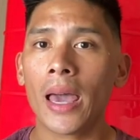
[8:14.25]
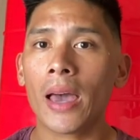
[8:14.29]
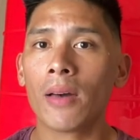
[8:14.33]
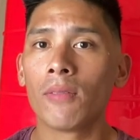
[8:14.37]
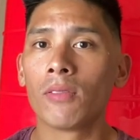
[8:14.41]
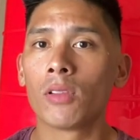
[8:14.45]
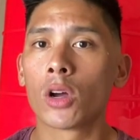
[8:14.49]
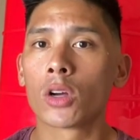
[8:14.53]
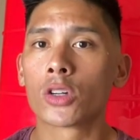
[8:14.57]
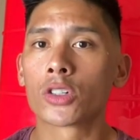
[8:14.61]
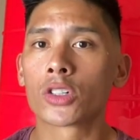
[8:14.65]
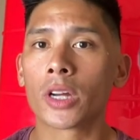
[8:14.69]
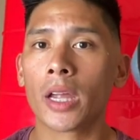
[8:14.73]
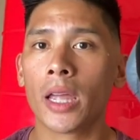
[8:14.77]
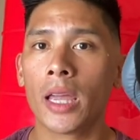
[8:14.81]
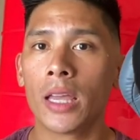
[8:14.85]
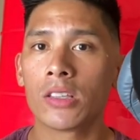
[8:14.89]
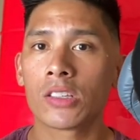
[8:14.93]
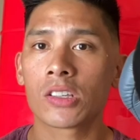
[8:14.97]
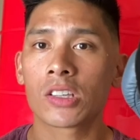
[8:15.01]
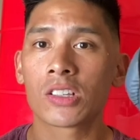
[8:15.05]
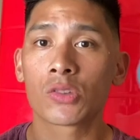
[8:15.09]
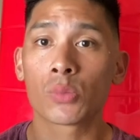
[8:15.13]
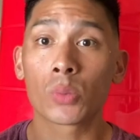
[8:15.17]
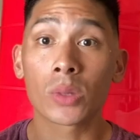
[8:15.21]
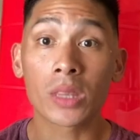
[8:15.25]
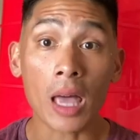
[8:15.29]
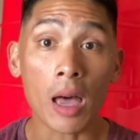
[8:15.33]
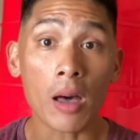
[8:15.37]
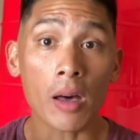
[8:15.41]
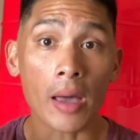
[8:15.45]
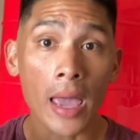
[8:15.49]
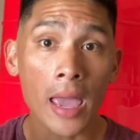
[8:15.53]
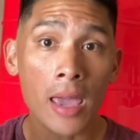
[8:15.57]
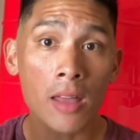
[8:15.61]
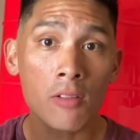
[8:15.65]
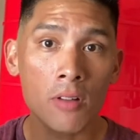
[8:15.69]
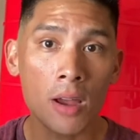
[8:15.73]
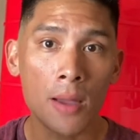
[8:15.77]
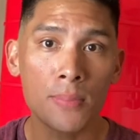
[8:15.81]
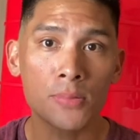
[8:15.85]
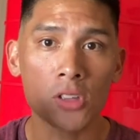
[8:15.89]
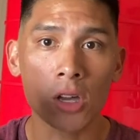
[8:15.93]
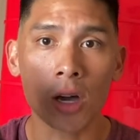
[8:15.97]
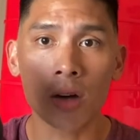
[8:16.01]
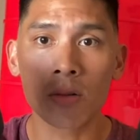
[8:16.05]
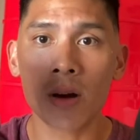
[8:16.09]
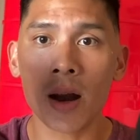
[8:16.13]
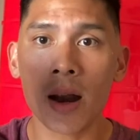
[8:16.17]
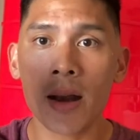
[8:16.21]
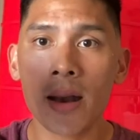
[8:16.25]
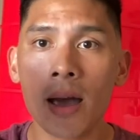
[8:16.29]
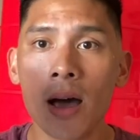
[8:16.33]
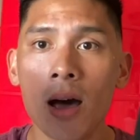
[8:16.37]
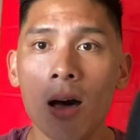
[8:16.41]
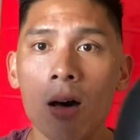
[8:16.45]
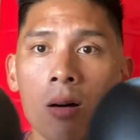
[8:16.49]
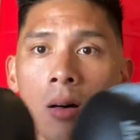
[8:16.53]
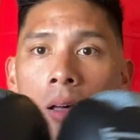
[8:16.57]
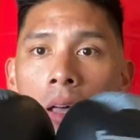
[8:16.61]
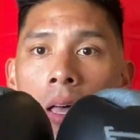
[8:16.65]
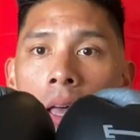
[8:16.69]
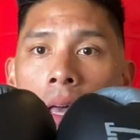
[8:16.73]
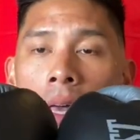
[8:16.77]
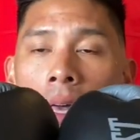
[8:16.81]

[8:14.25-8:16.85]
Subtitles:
have larger hands, because without hand wraps on right now,